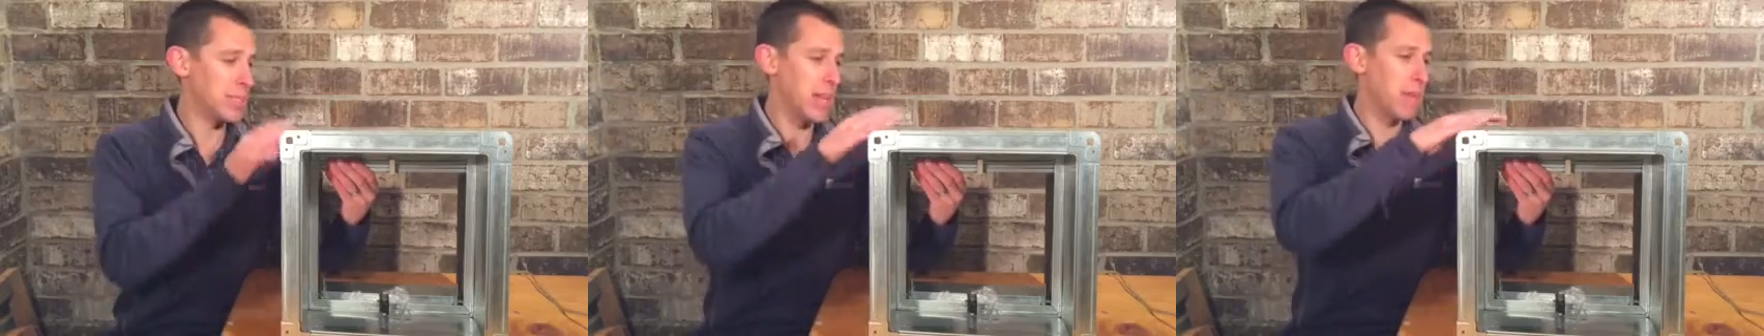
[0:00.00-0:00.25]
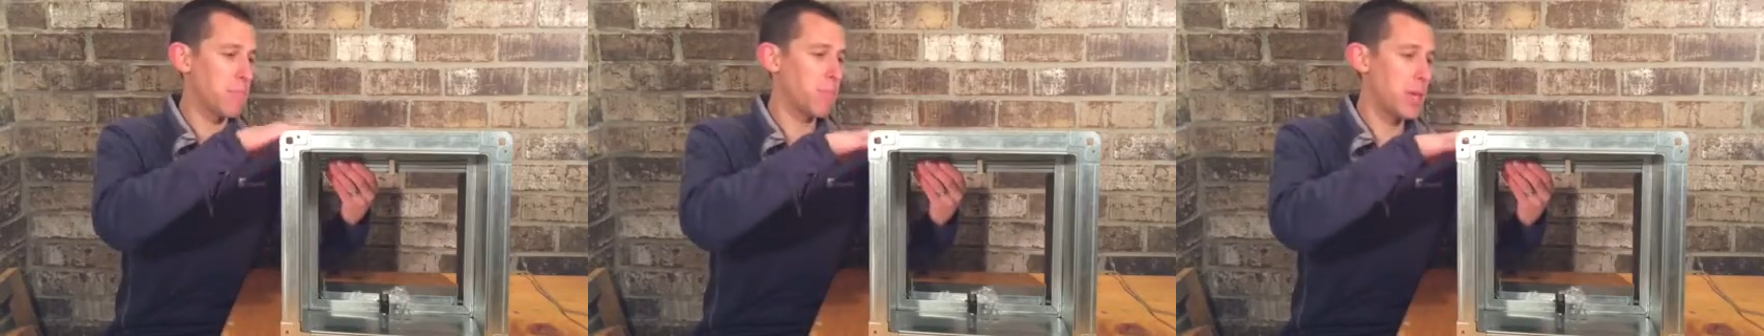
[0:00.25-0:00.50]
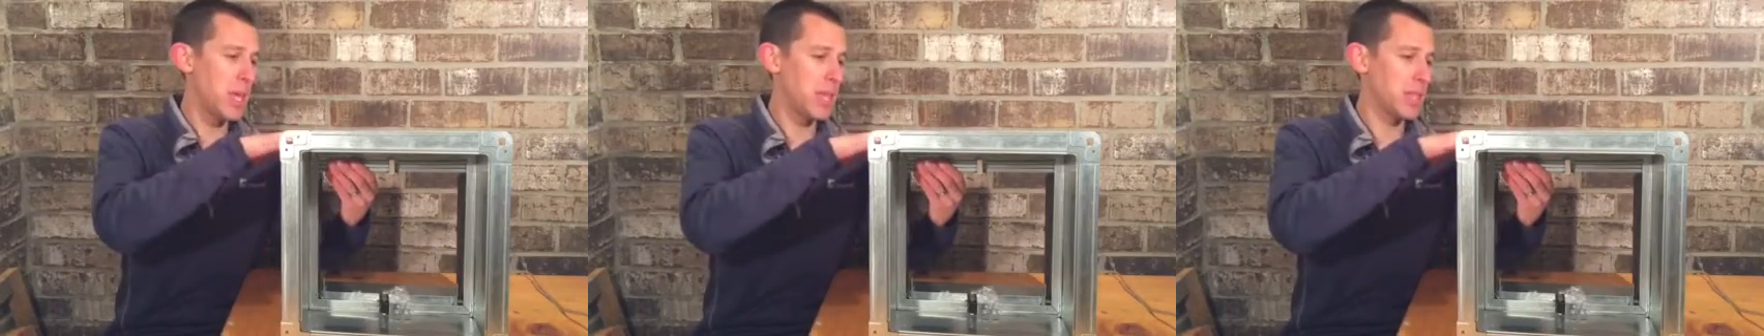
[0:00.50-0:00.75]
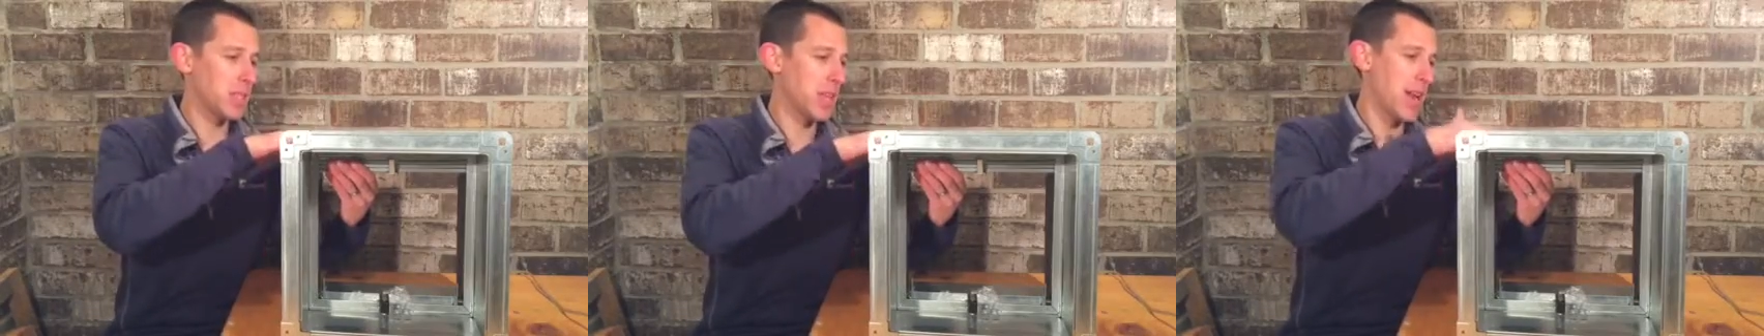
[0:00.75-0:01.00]
A type
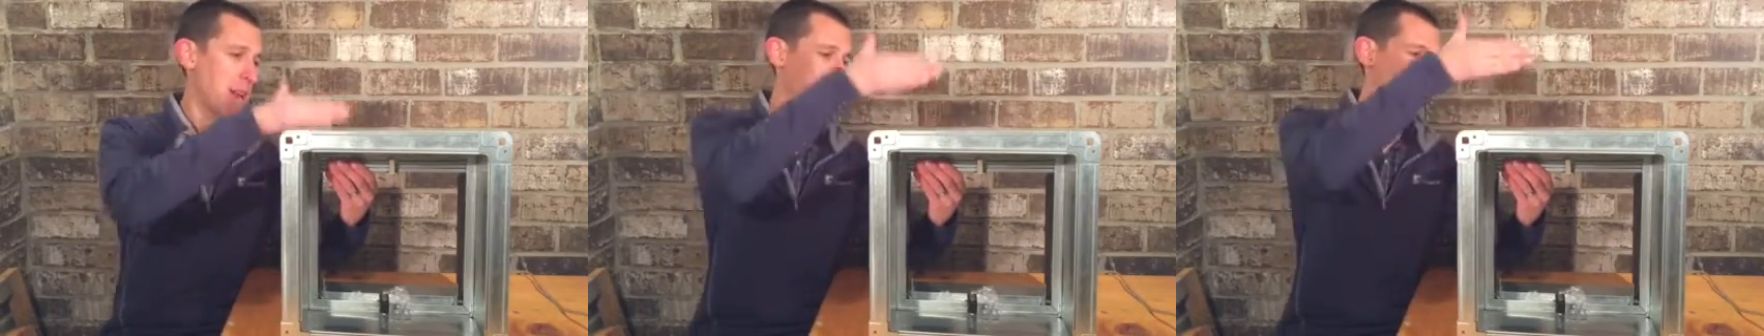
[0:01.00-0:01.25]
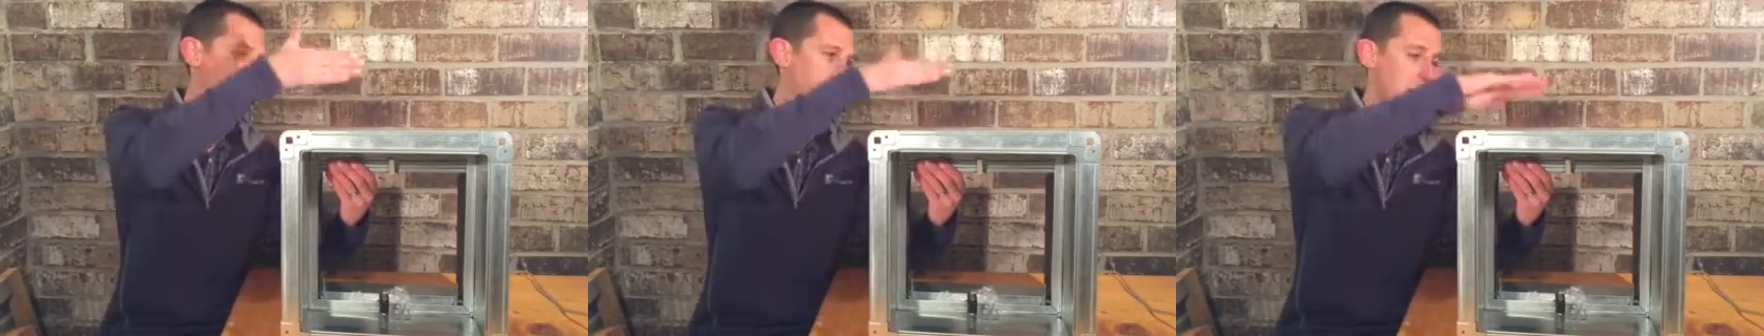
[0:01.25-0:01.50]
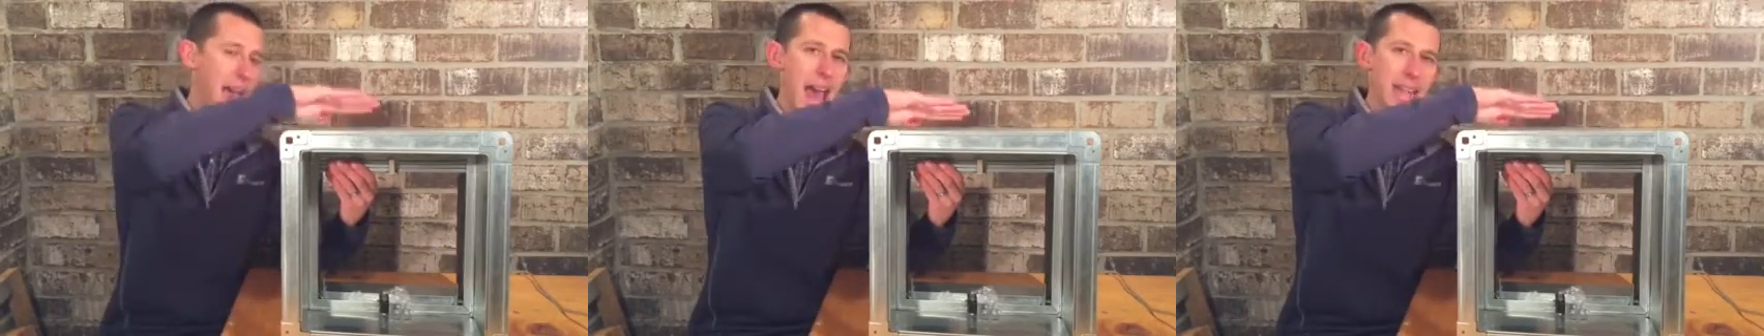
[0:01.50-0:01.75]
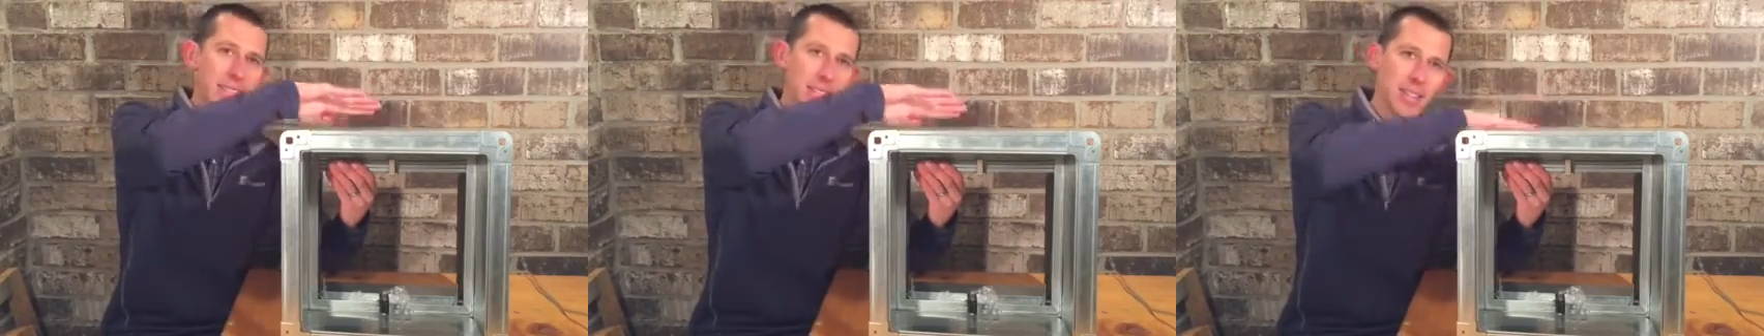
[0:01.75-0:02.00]
B is going to have a little
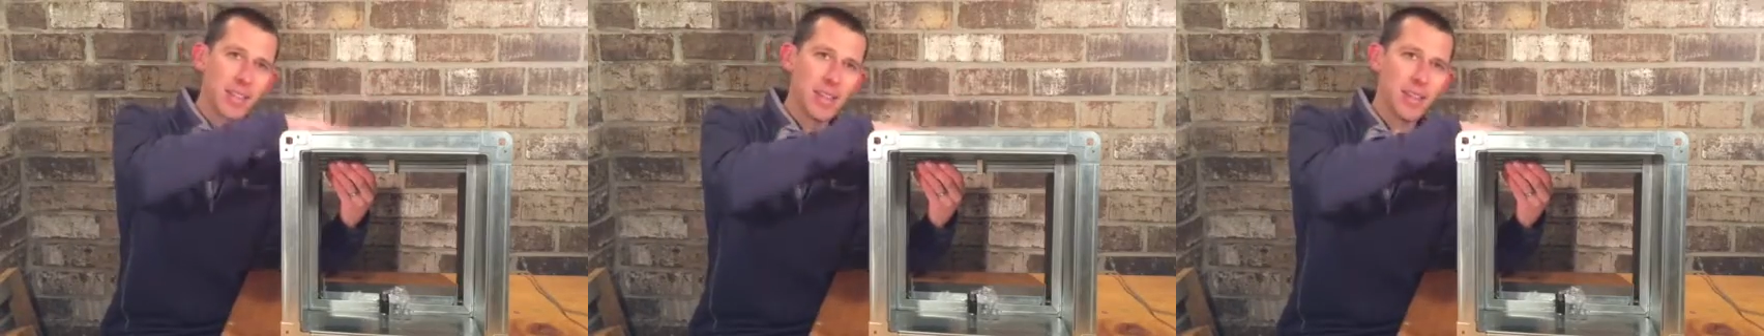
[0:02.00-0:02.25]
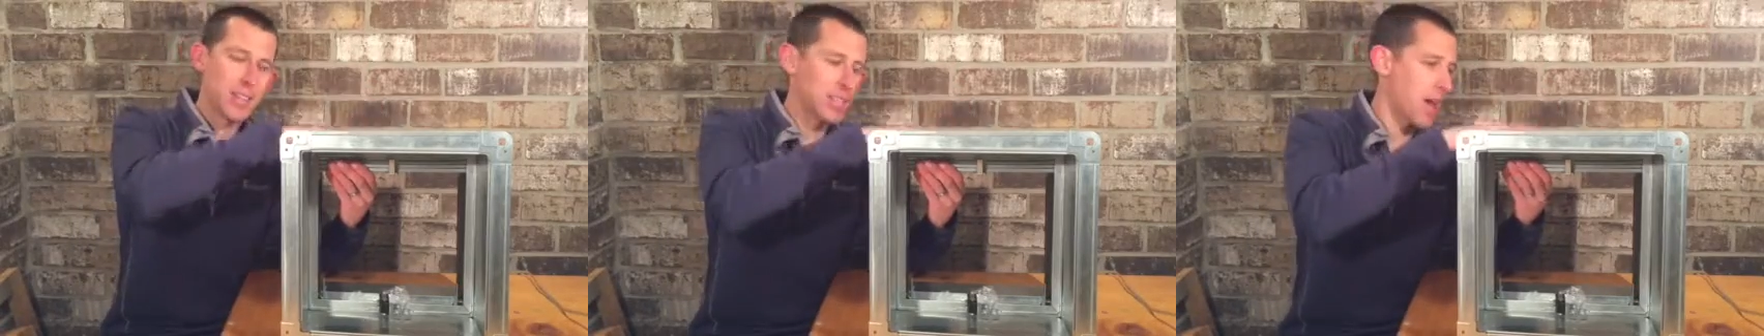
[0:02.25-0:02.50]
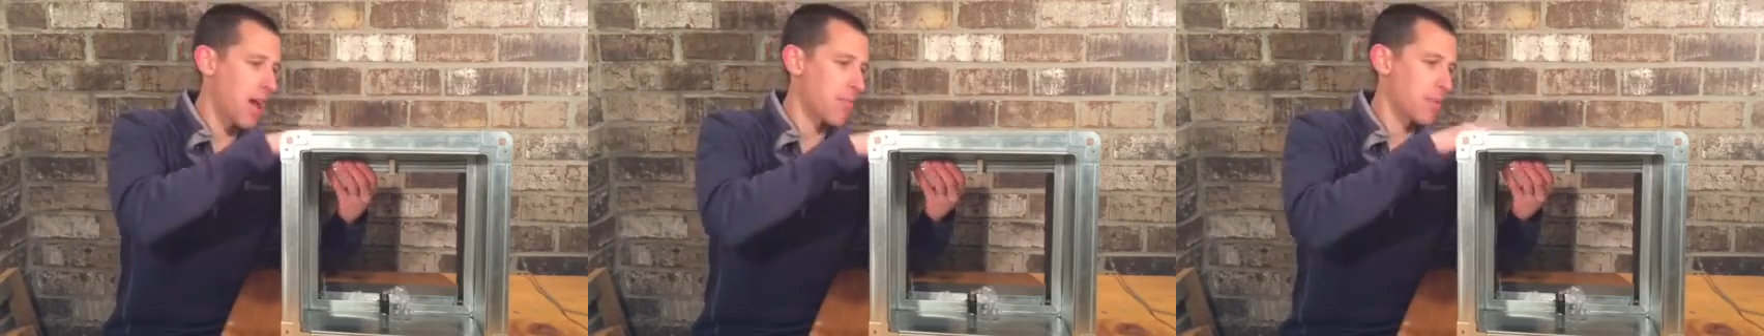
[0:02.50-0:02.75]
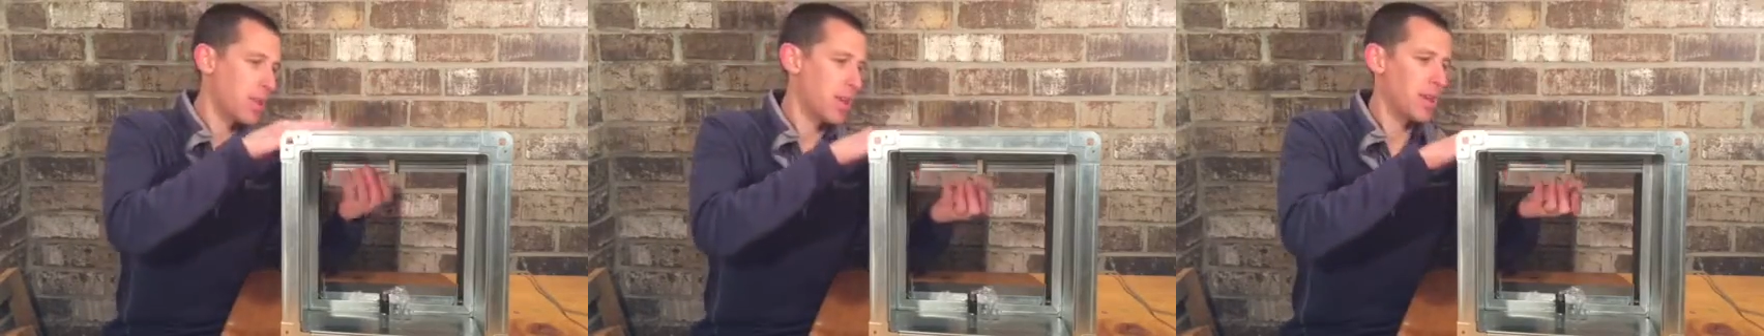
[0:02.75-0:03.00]
hat on the top,